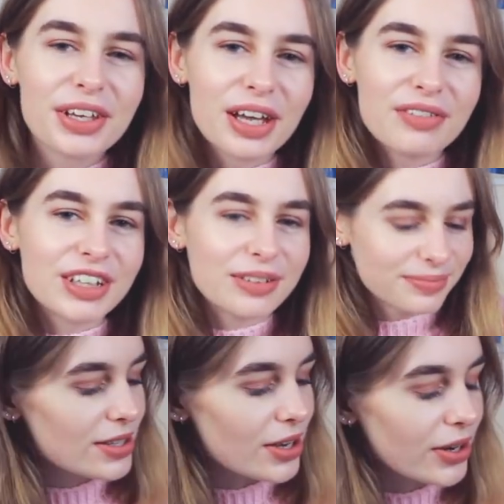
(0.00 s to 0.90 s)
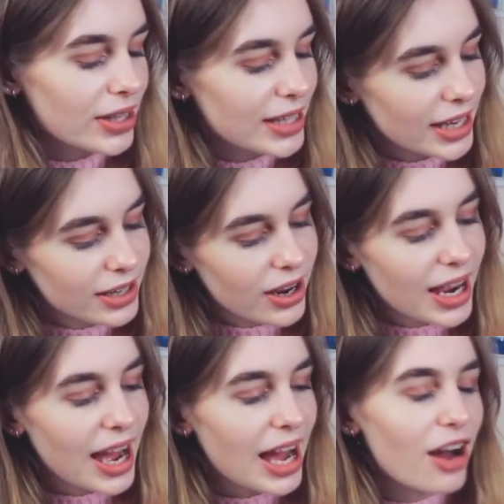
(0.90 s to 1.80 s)
Love it. So then I
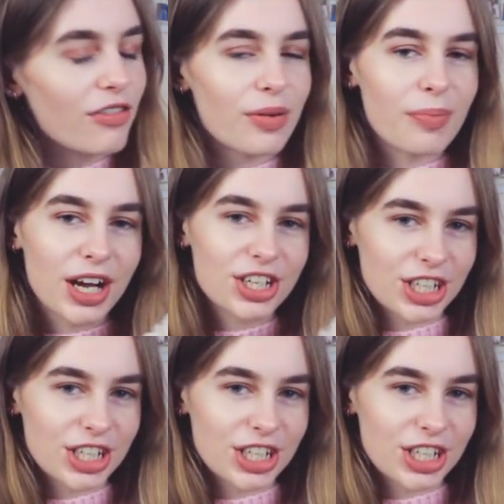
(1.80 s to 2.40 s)
have my